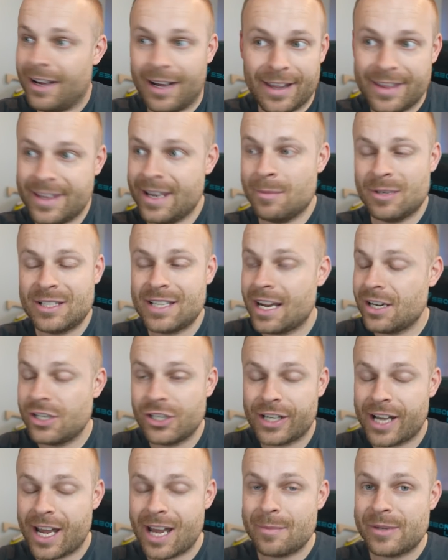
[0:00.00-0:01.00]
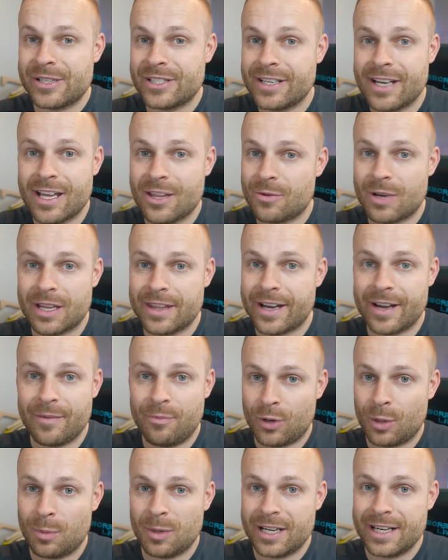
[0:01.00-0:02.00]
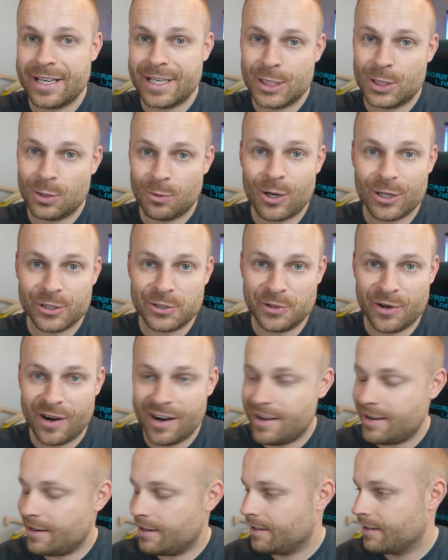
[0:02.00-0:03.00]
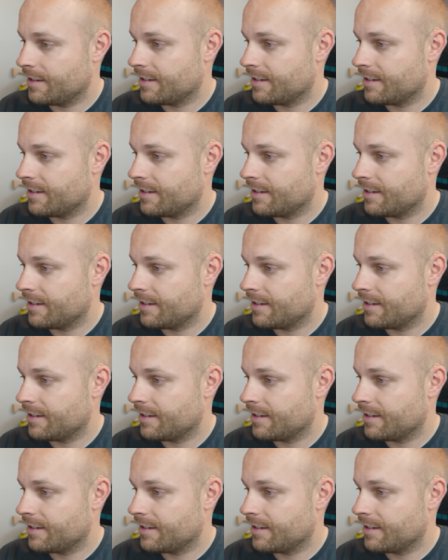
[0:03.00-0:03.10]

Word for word: The Imitation Game is another one that I probably need to watch, right?